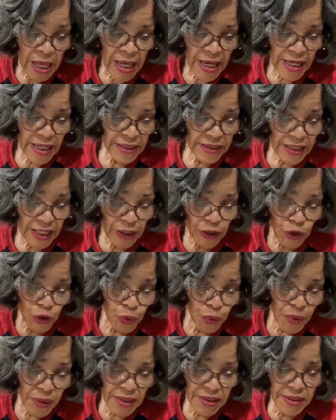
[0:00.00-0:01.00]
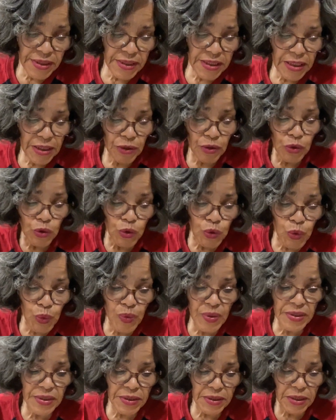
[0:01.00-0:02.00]
as I twist it and
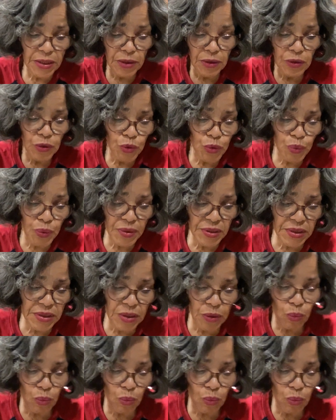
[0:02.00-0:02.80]
twist it and twist it